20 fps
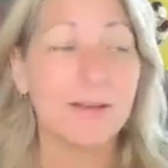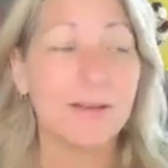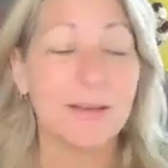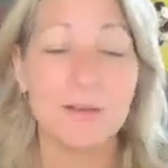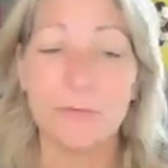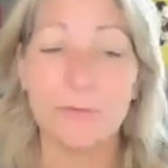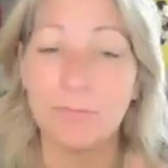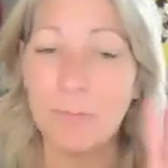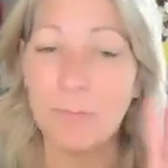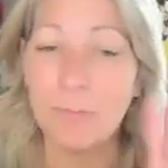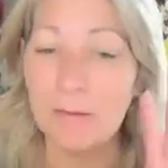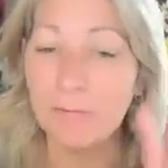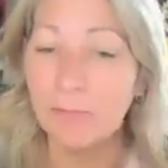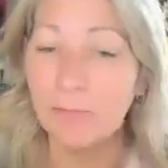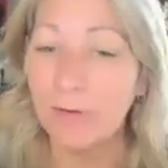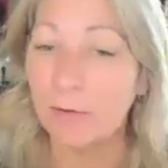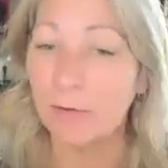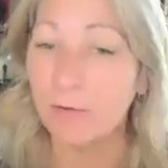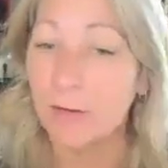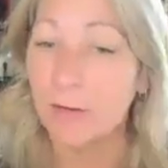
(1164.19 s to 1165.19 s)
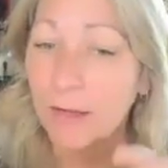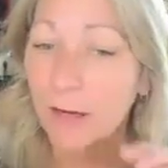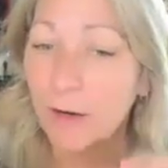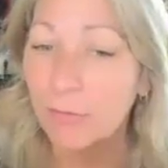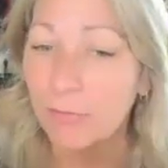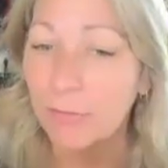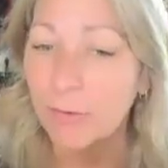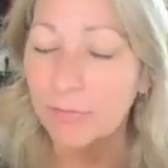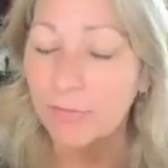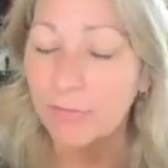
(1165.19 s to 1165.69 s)
It's being very
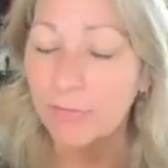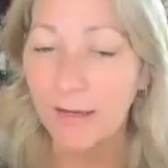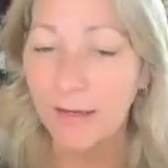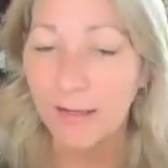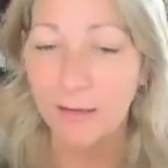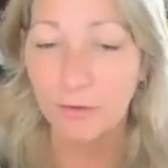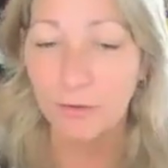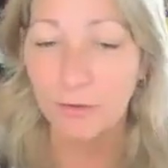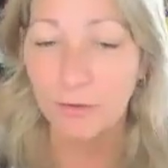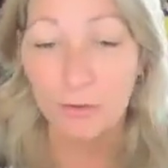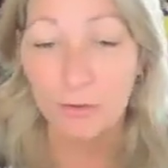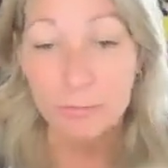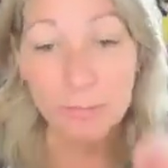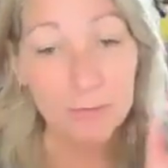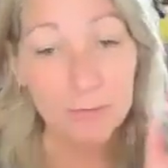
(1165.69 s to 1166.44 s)
careful of that energy.